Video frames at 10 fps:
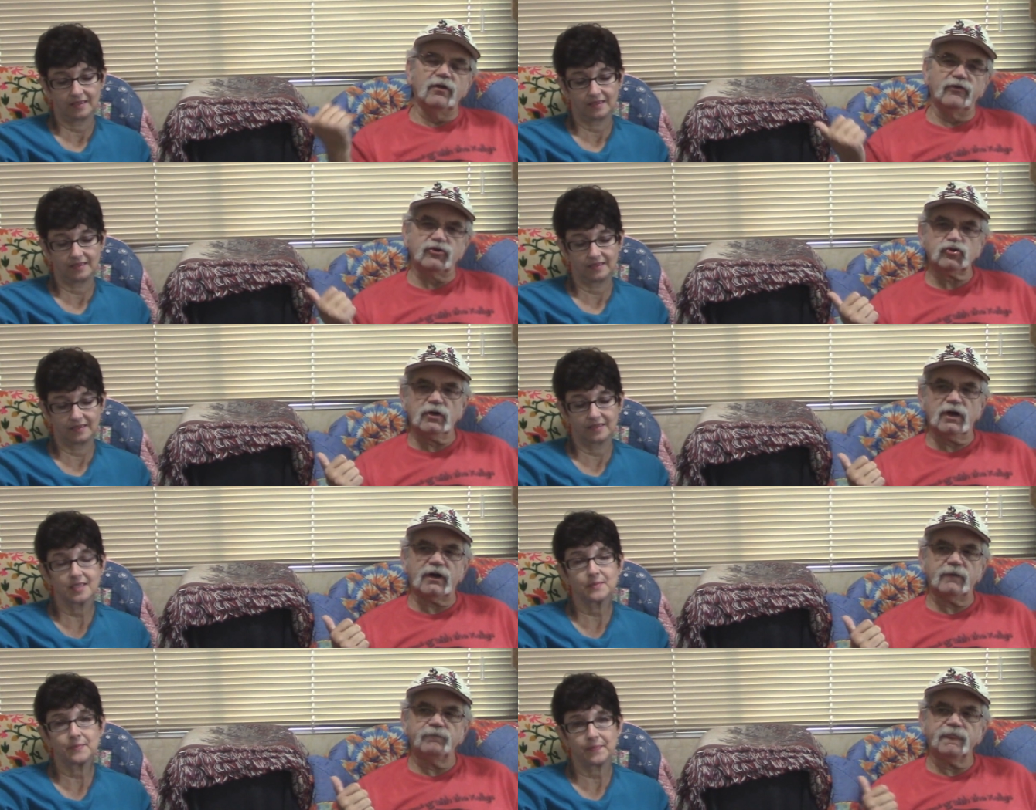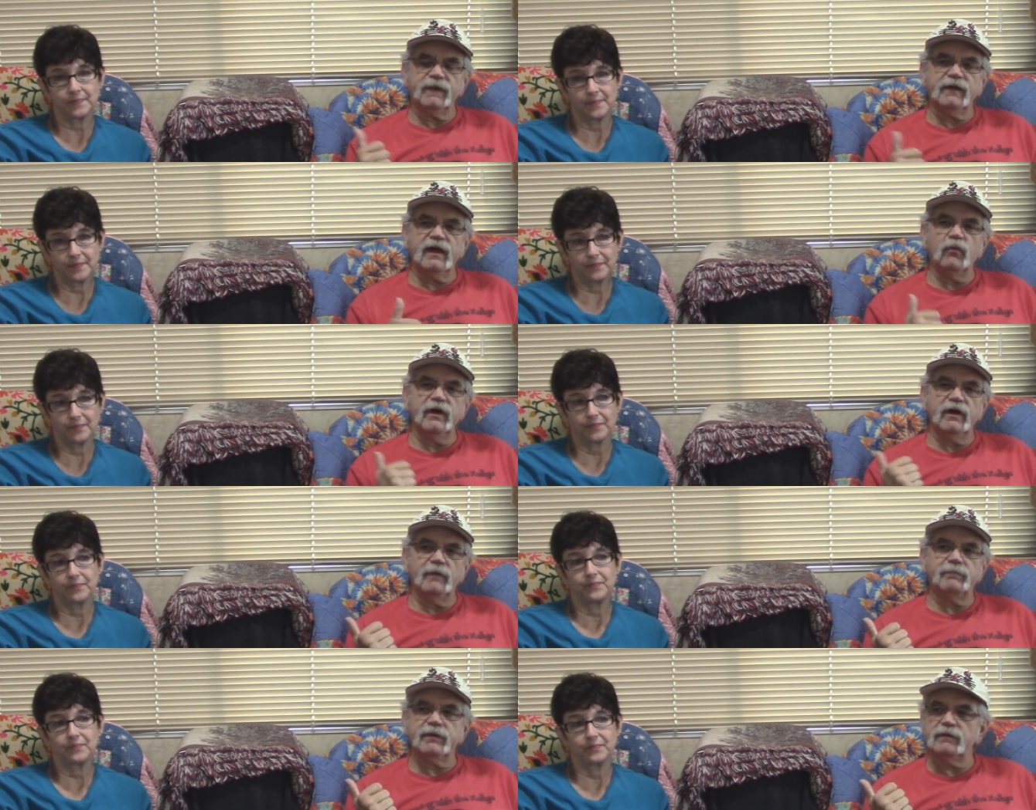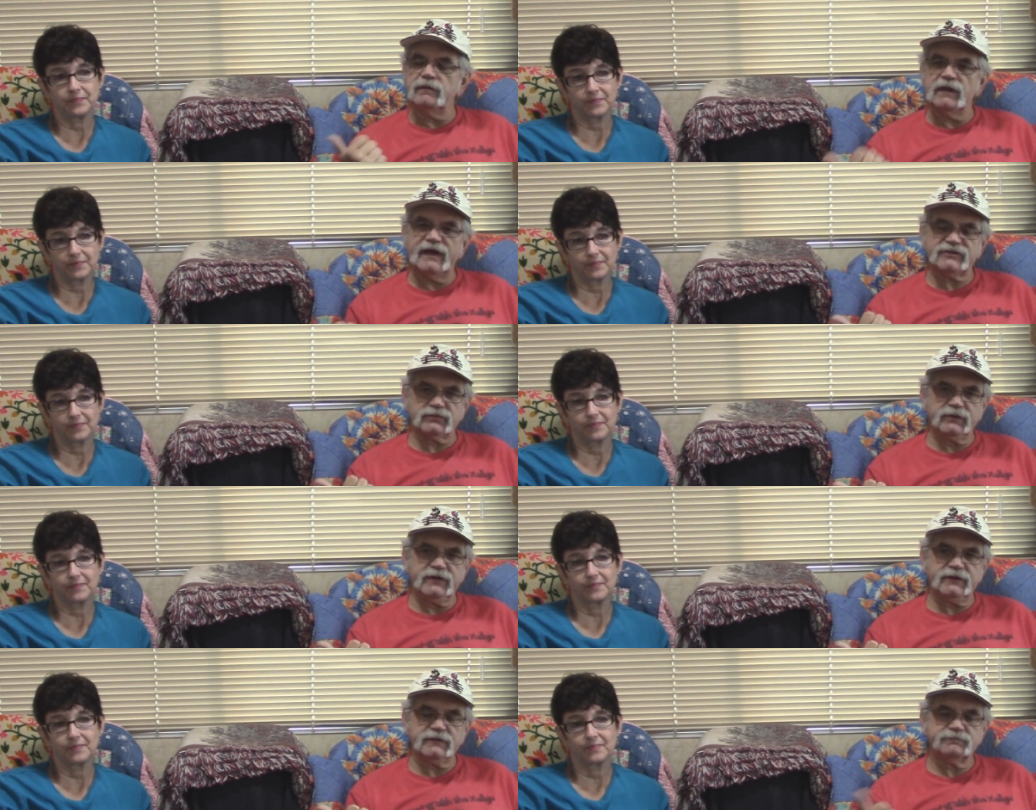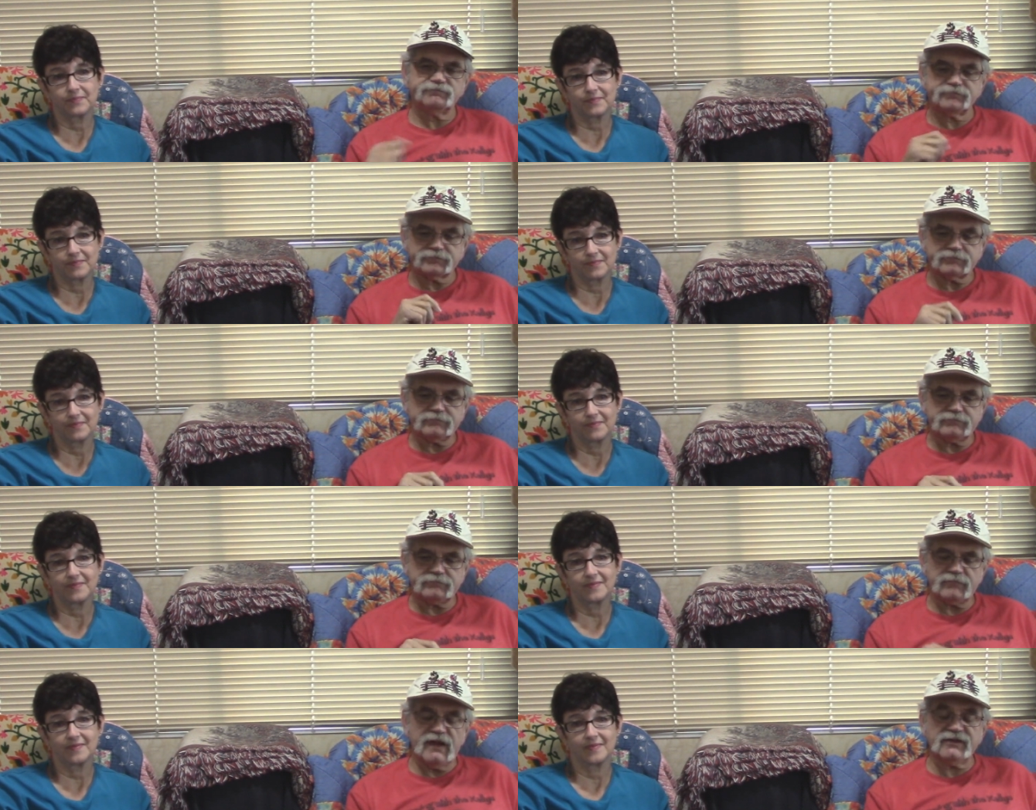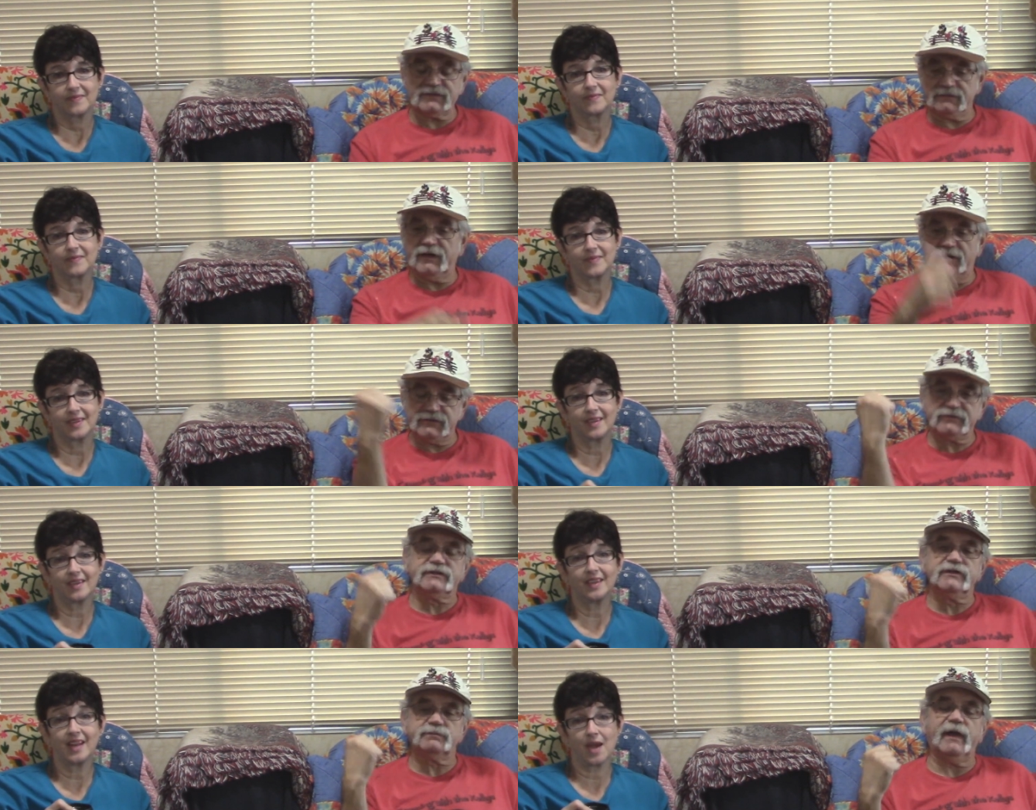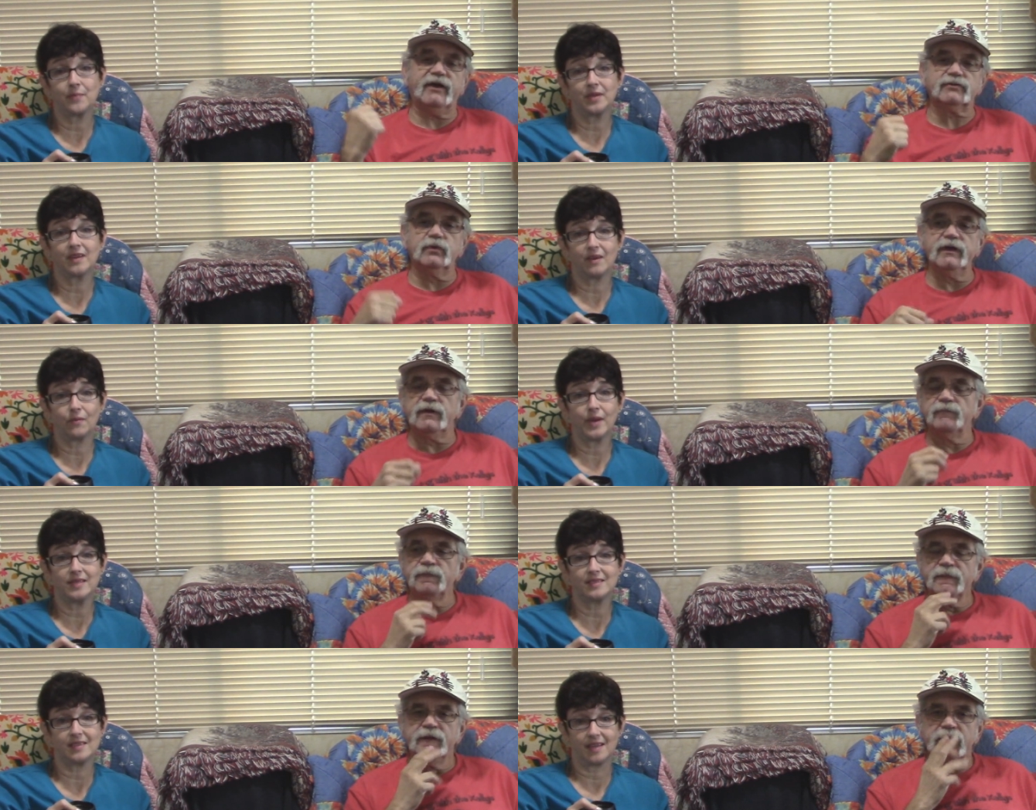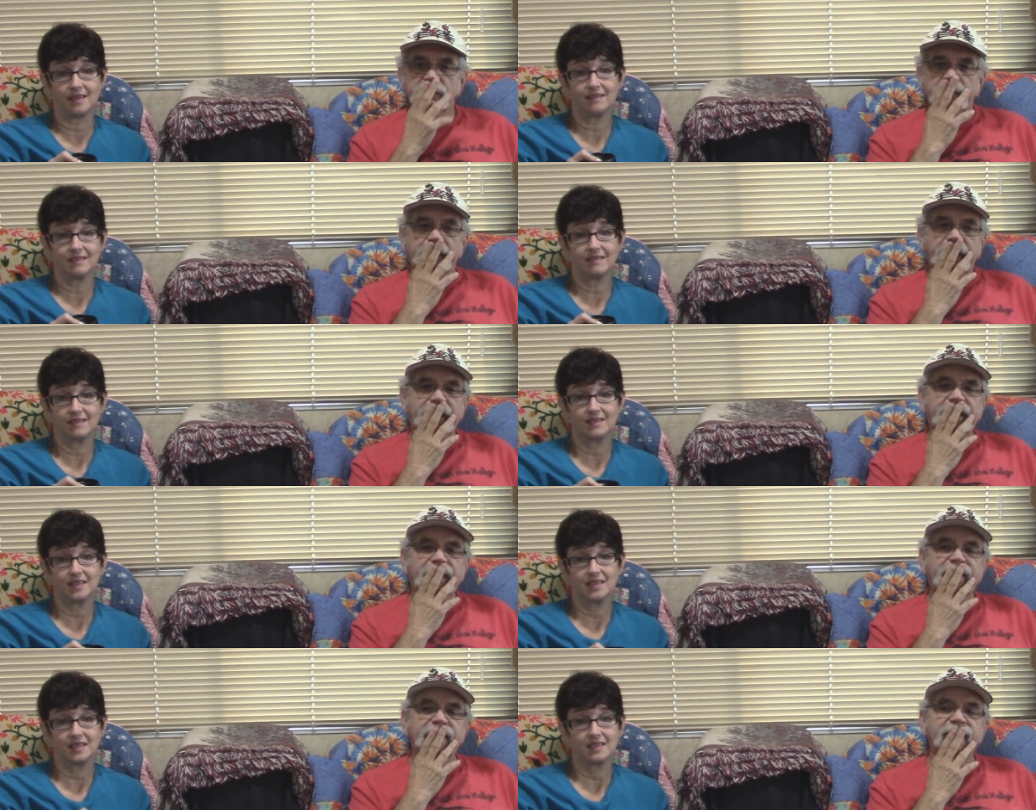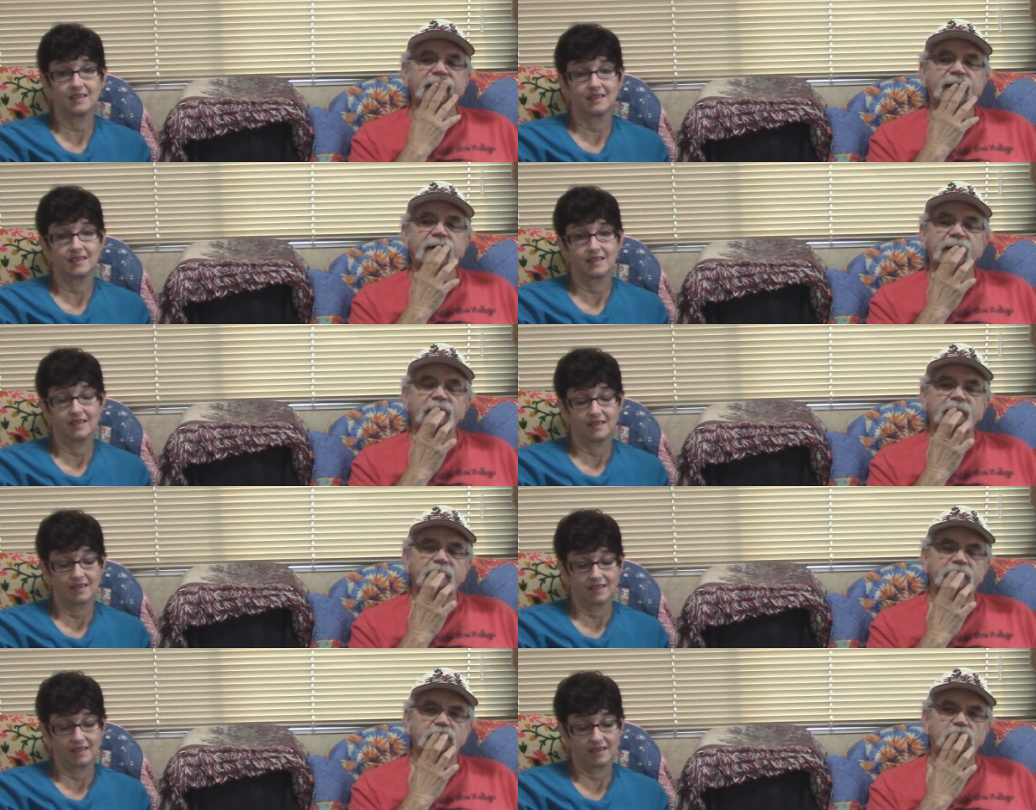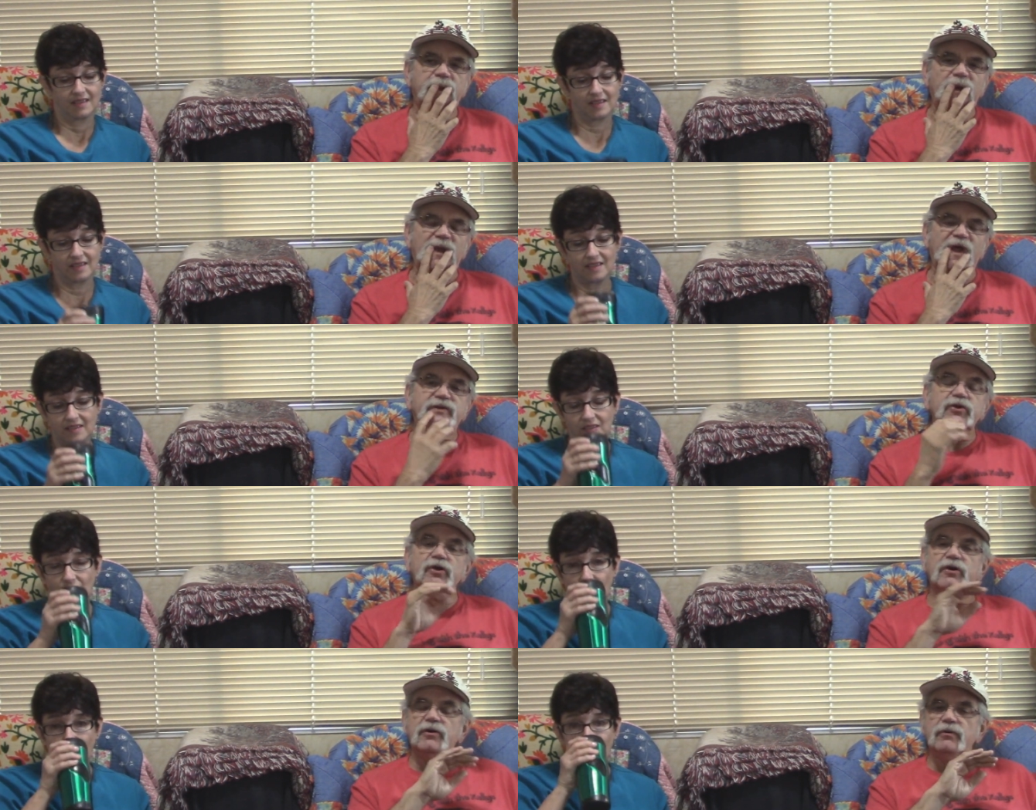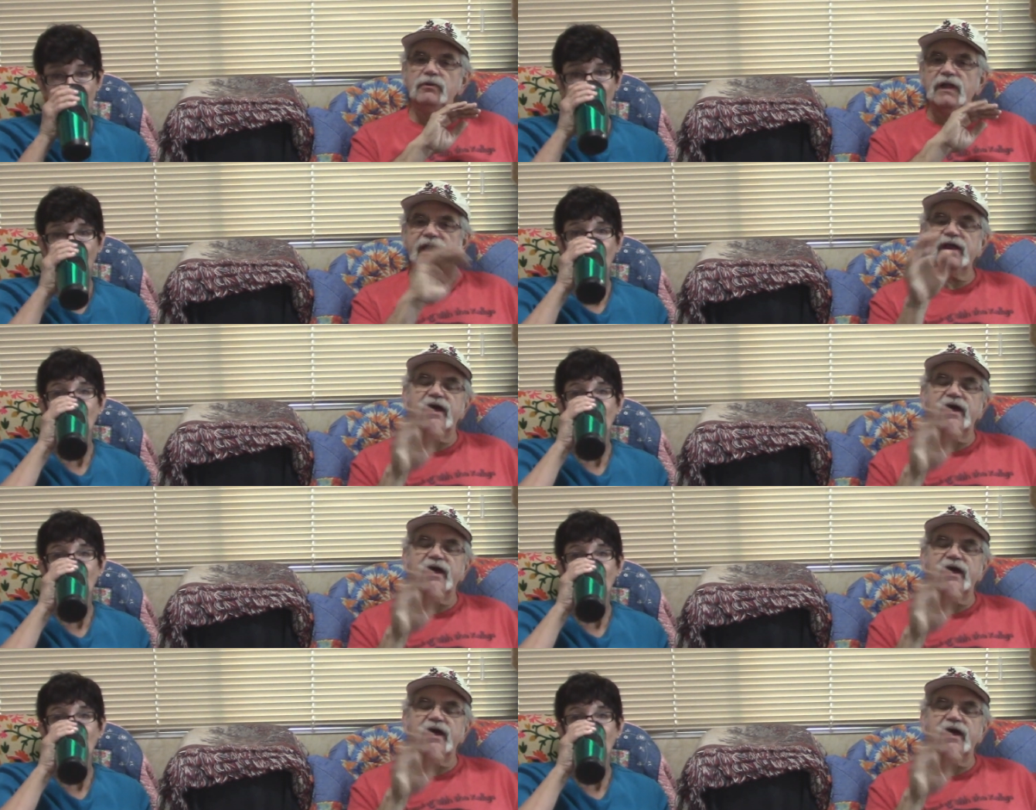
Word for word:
Speaker 1: on the truck, and that went up last week. Actually, yeah, just this. It happened on
Speaker 2: Wednesday.
Speaker 1: And uh, we let you know line